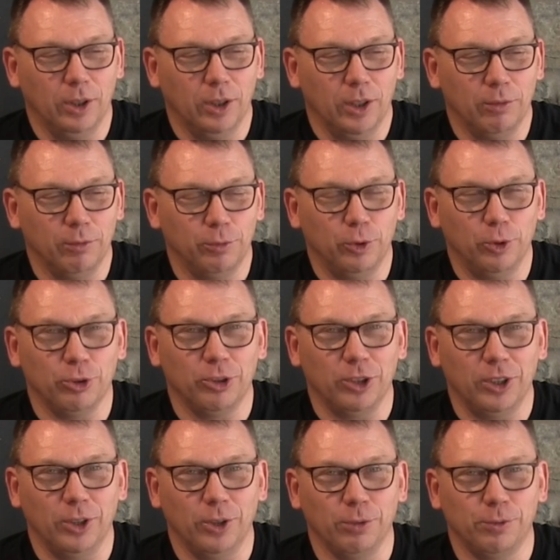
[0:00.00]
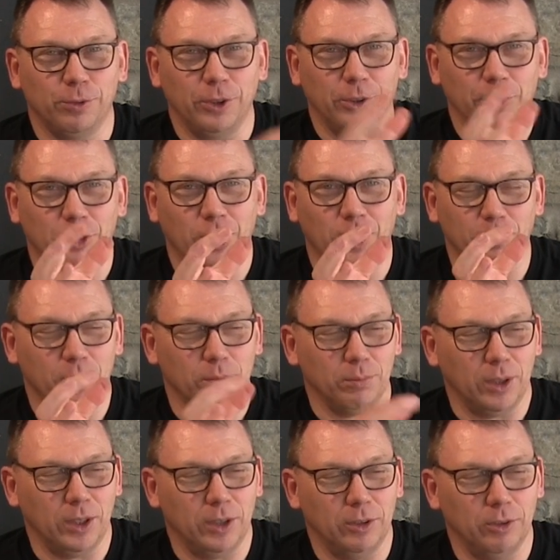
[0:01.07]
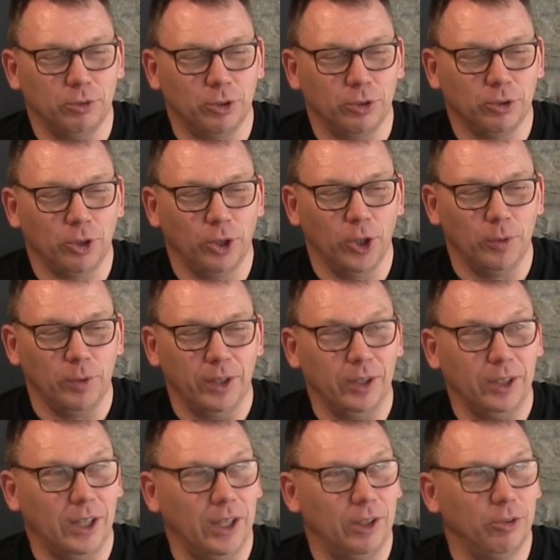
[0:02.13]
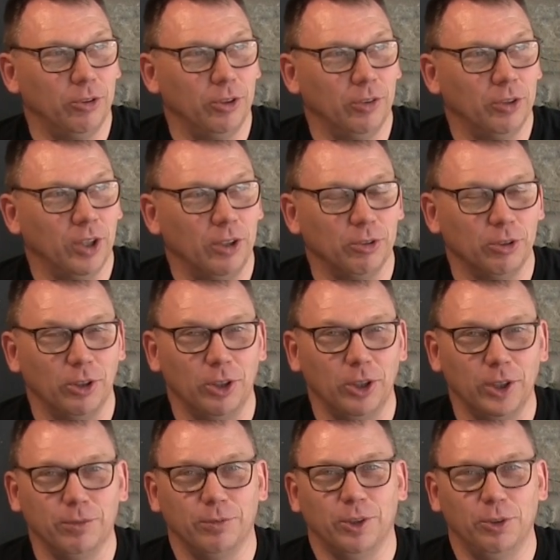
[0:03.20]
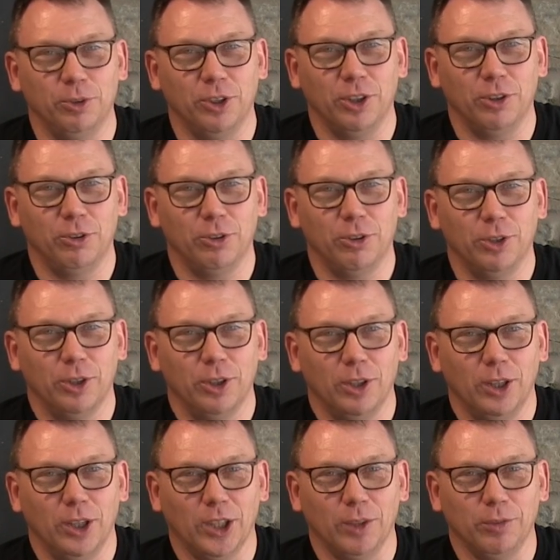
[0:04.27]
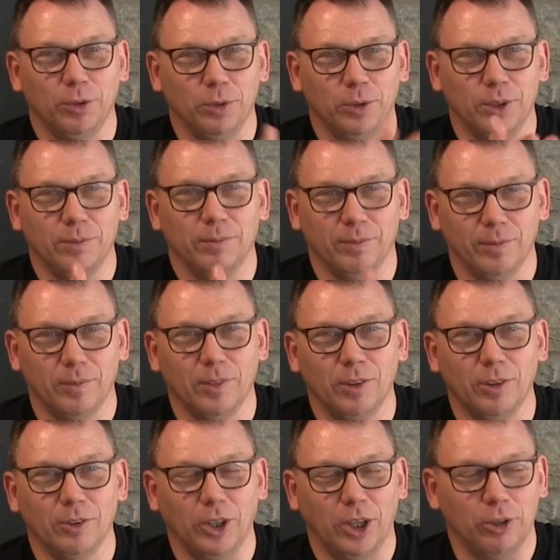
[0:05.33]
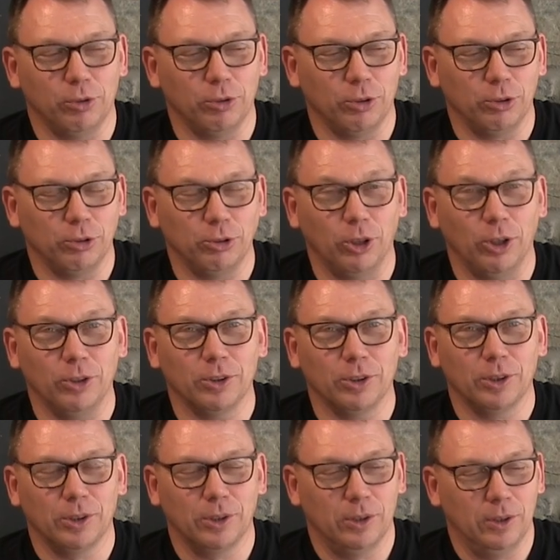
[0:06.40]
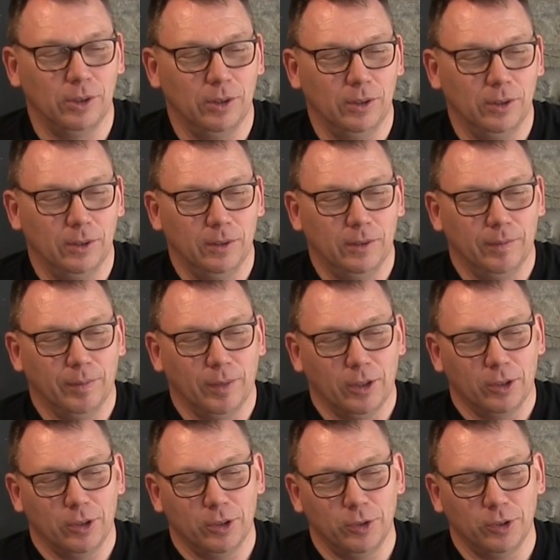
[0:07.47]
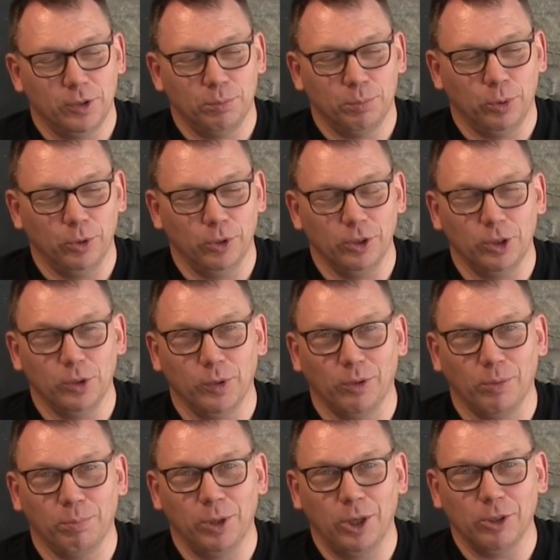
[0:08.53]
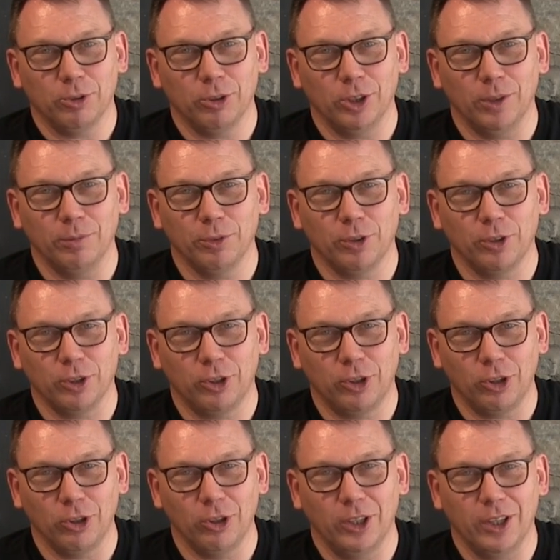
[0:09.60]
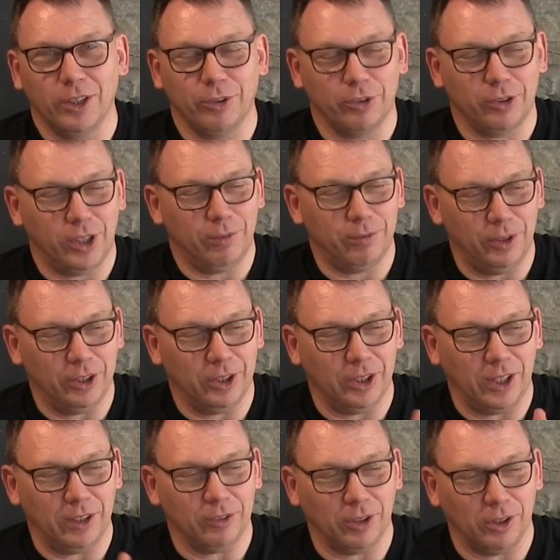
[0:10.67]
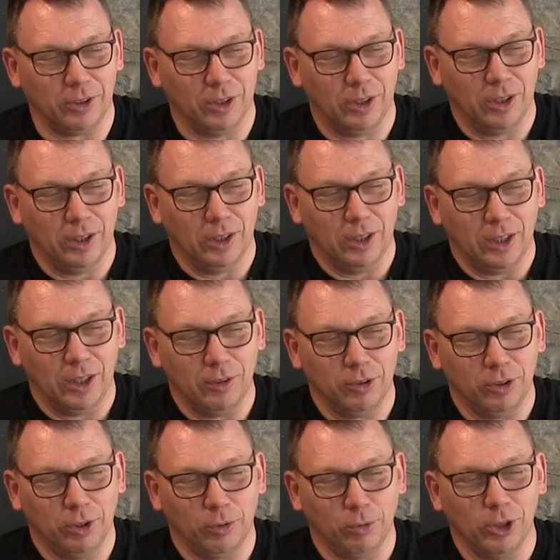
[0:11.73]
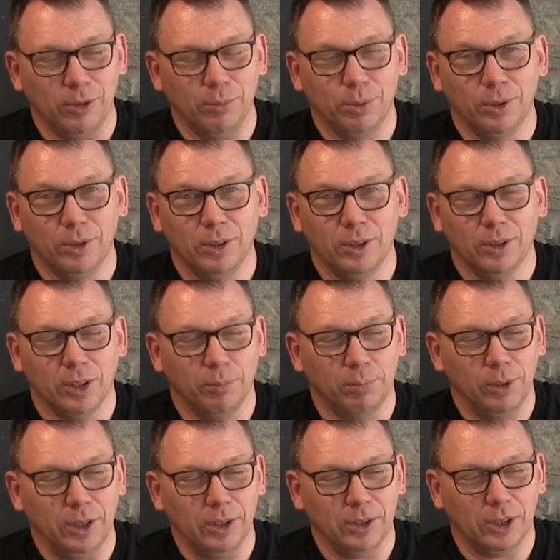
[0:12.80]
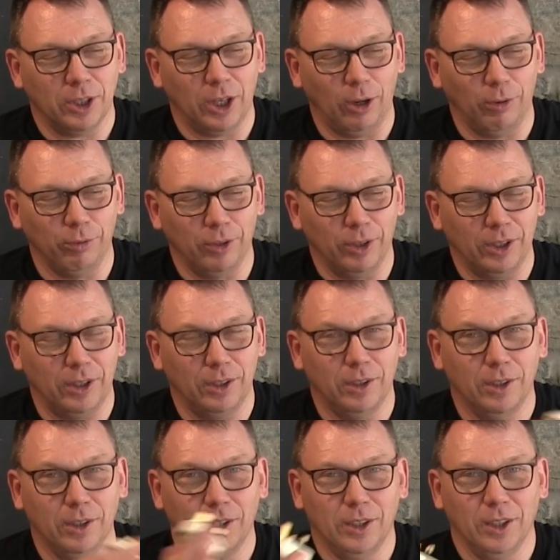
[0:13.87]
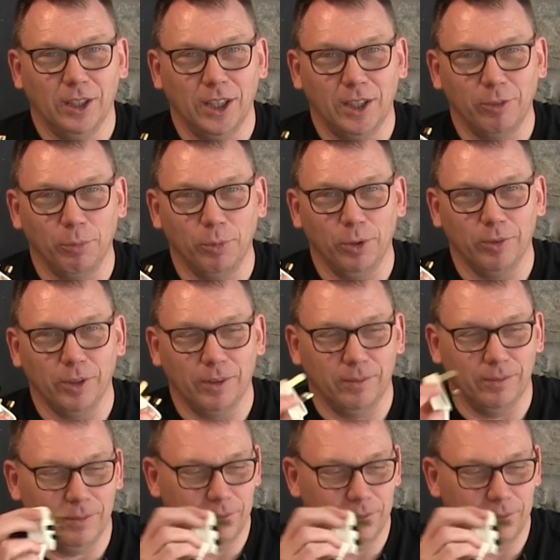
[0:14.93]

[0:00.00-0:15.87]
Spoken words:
unfortunately your fingertips may just curl around the edge and touch the live voltage and give you a dangerous shock. So it's important to have the plug top securely and safely connected, and to grip the plug carefully and remove it.